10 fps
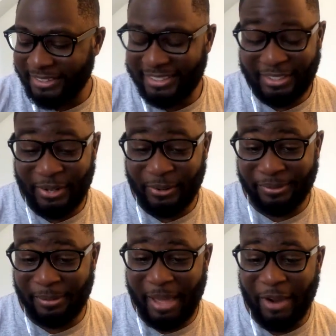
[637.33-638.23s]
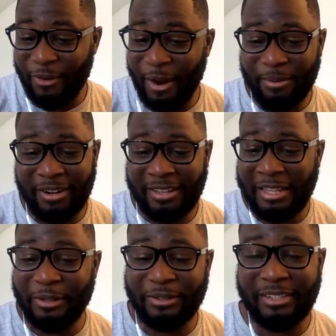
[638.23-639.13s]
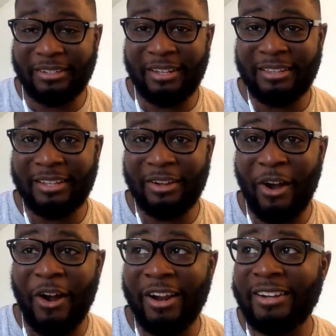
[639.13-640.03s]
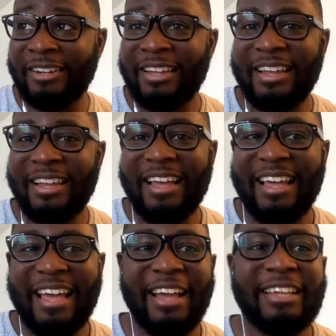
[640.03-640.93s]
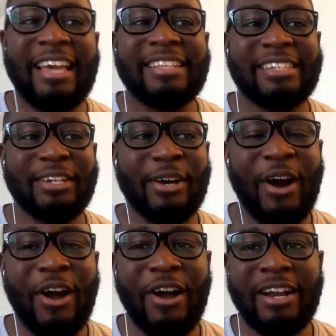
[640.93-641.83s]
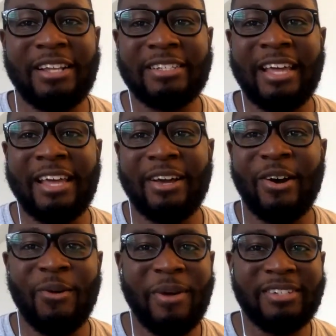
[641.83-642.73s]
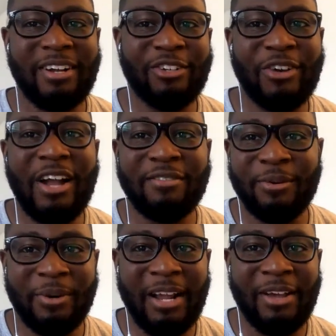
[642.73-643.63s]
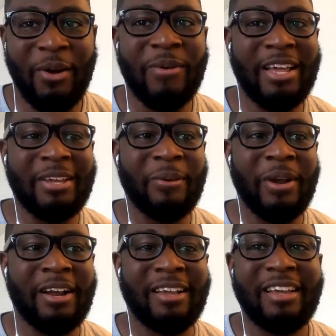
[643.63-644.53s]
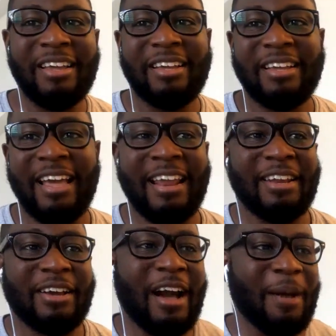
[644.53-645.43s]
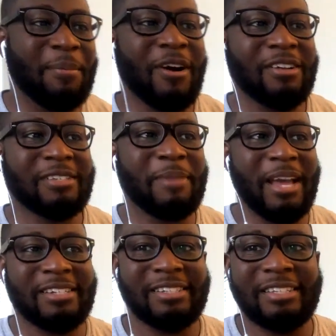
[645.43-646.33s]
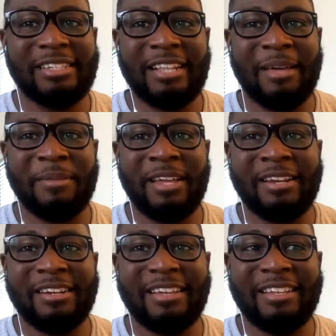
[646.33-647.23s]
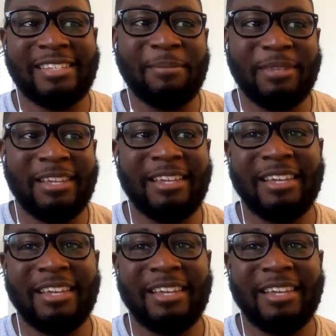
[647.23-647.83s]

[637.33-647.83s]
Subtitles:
The bank robber kills the guard and gets in the car, and it's like, oh, where's our driver? We're not going anywhere. And then the cop car smashes into them, and it's empty.